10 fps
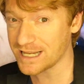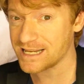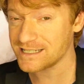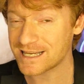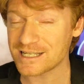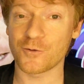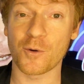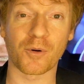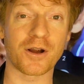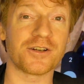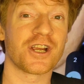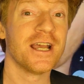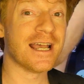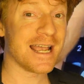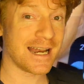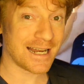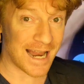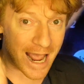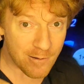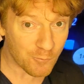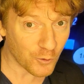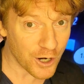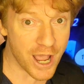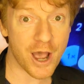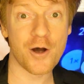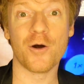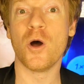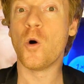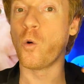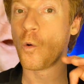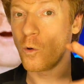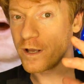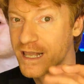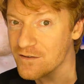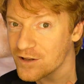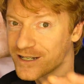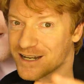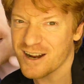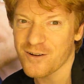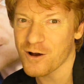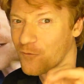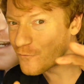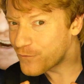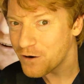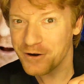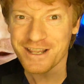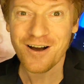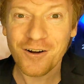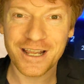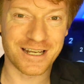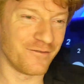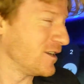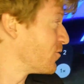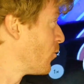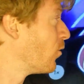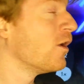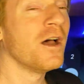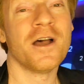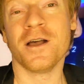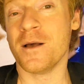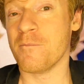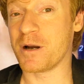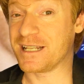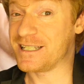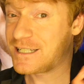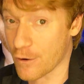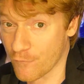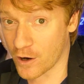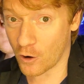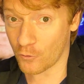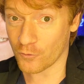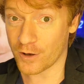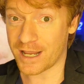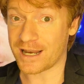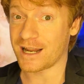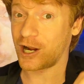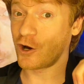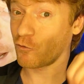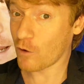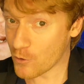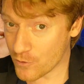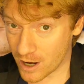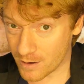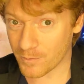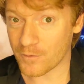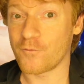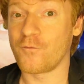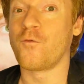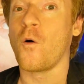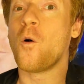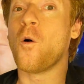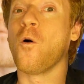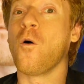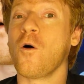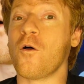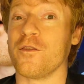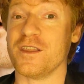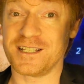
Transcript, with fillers: easy to approach in an embryo or even, you know, a very young individual but it's difficult in a grown up for the